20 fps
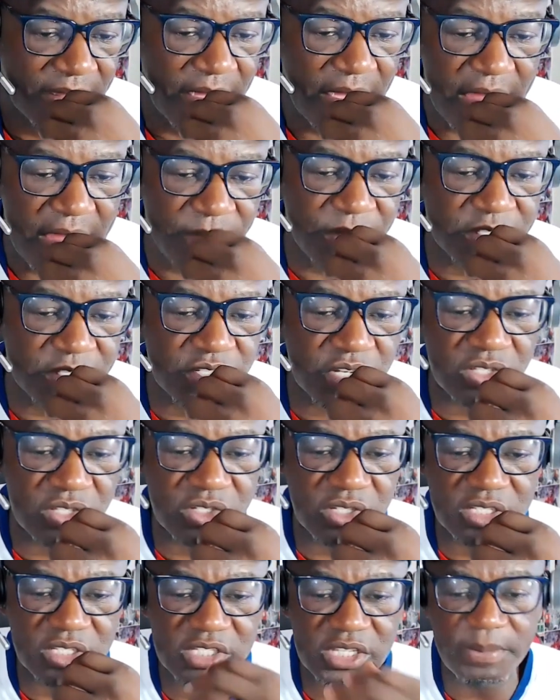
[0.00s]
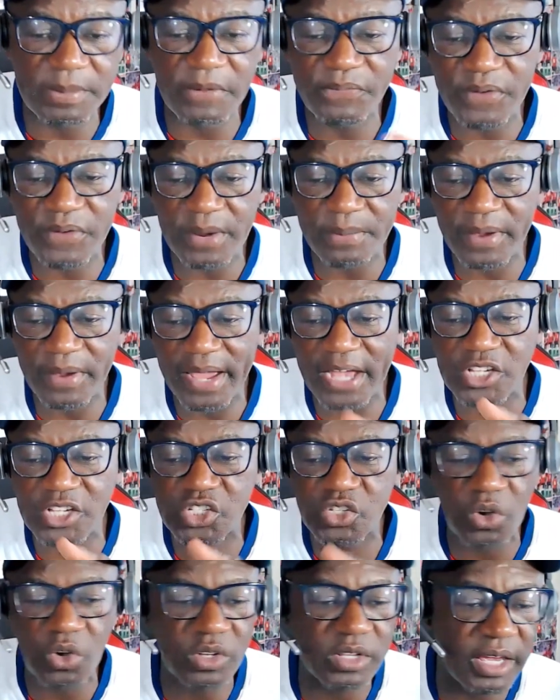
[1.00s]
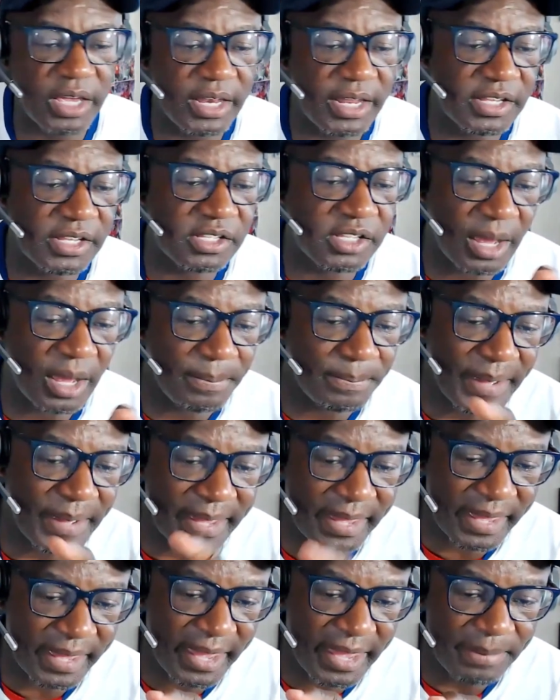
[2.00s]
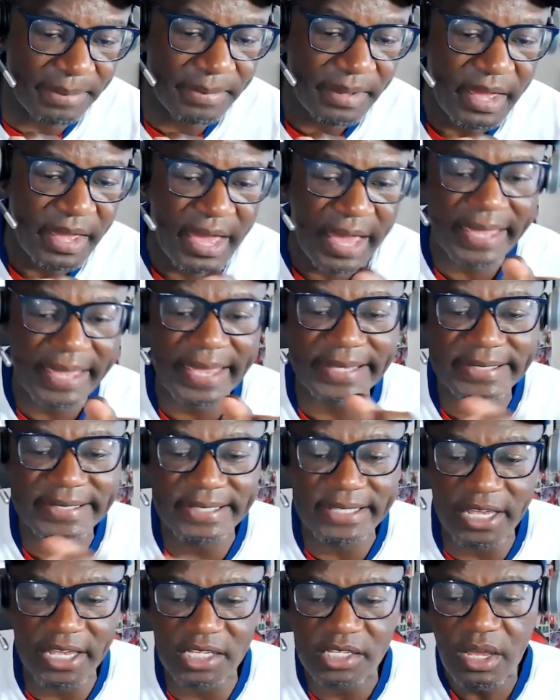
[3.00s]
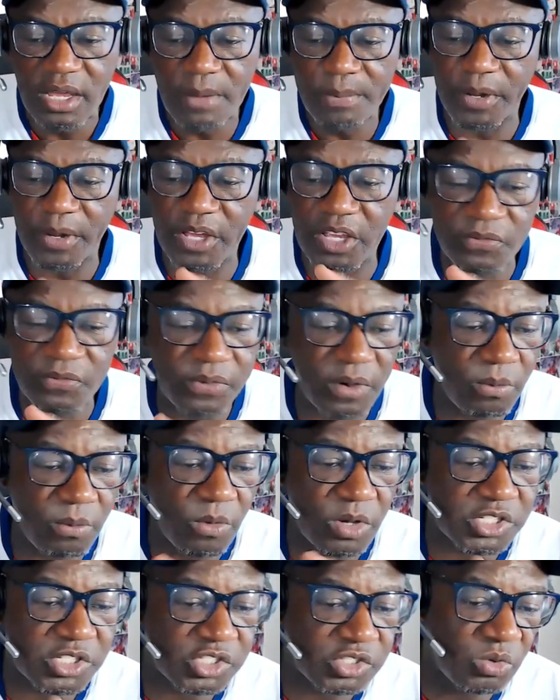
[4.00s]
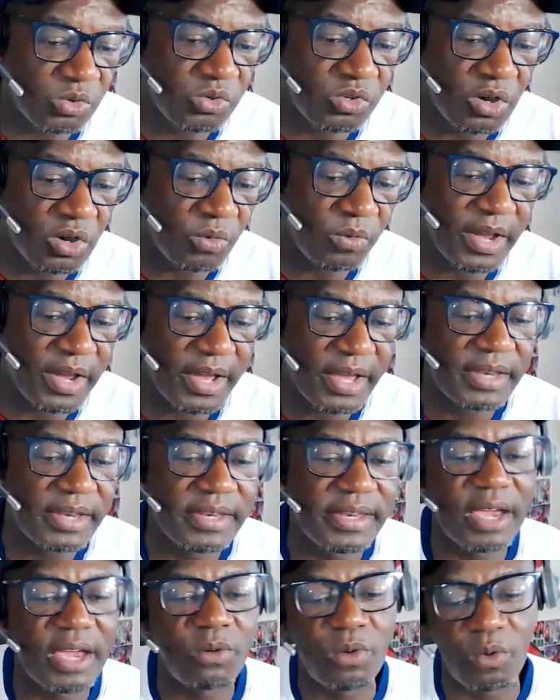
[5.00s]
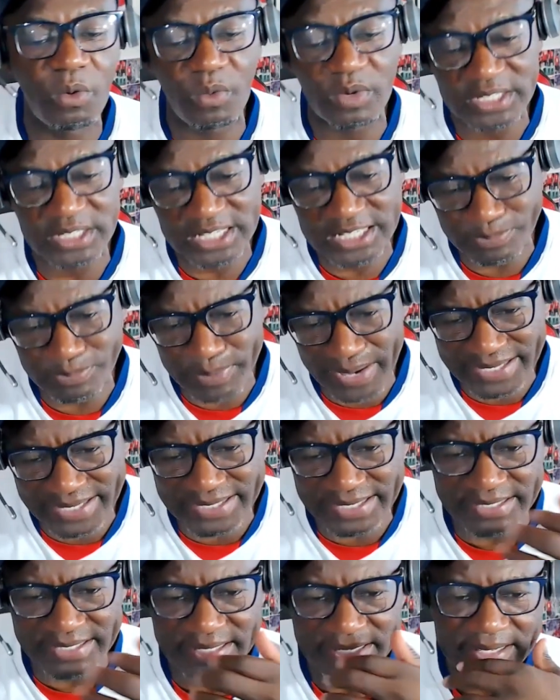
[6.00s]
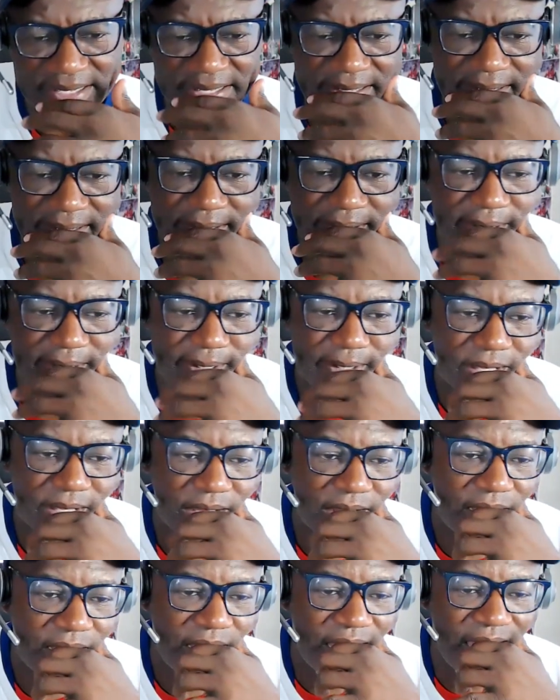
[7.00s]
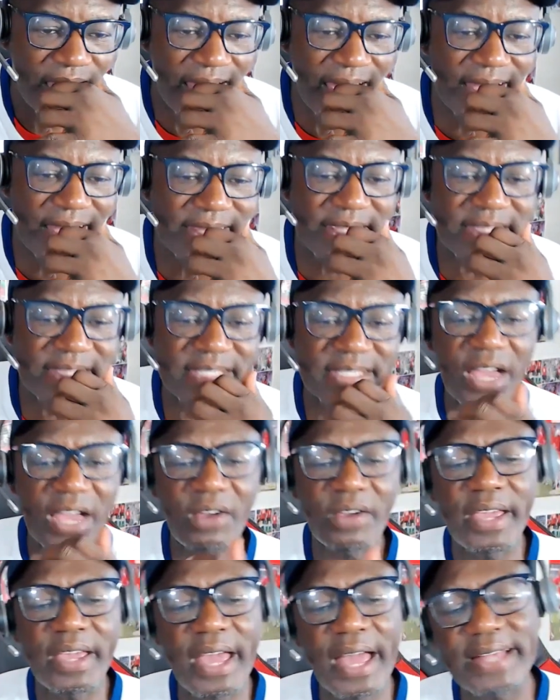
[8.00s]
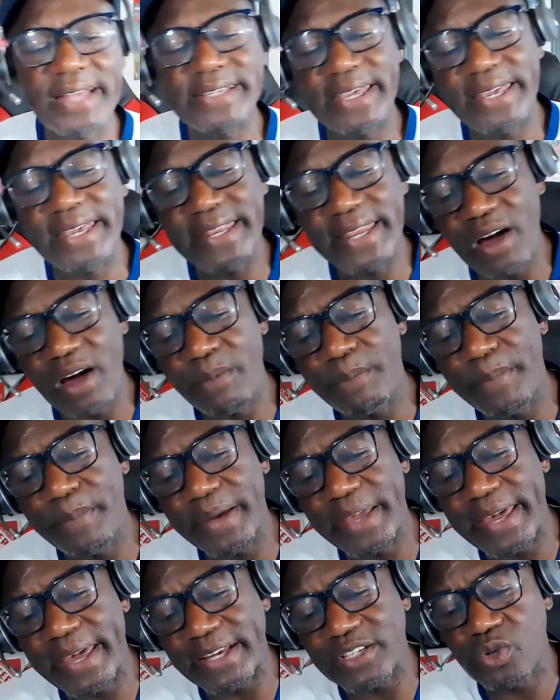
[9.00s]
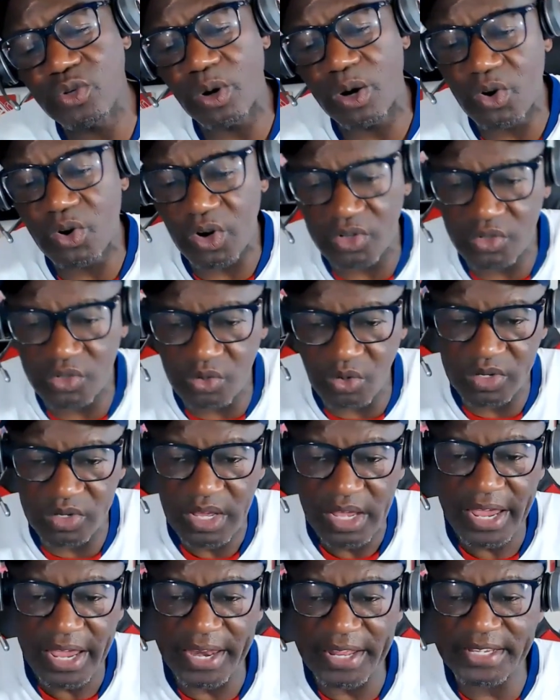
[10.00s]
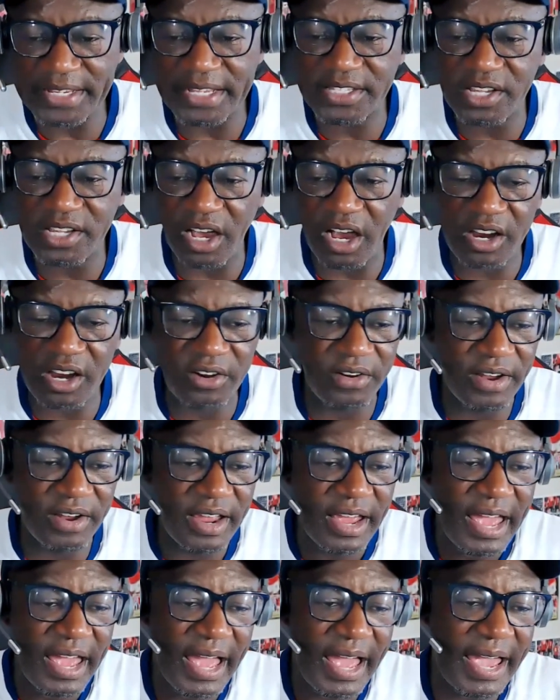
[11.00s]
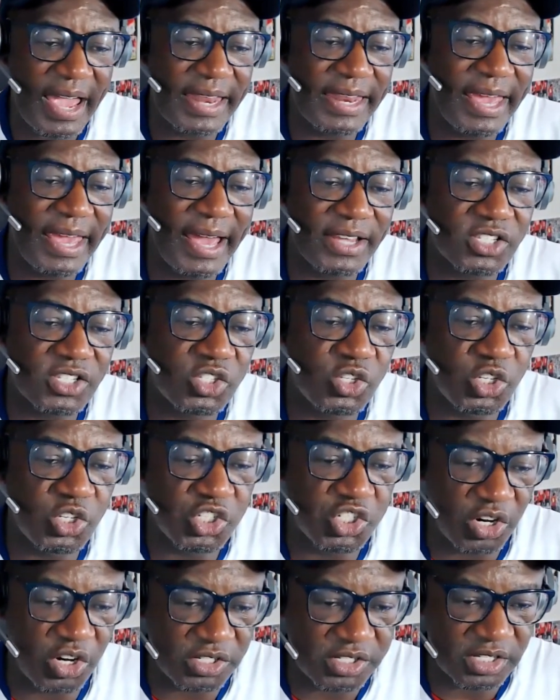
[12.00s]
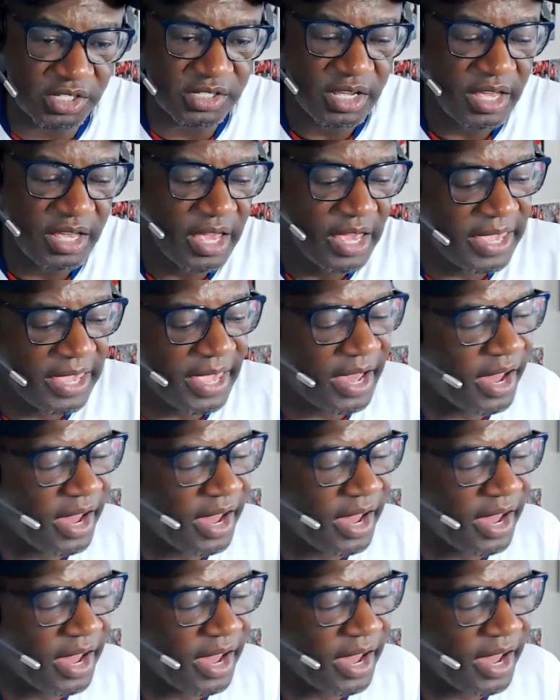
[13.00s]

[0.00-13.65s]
He returned to the team in February and scored in his comeback game against Leeds, but his form was still nowhere near what was expected. As he now gets to a crossroad in his entire career, and he has two choices. He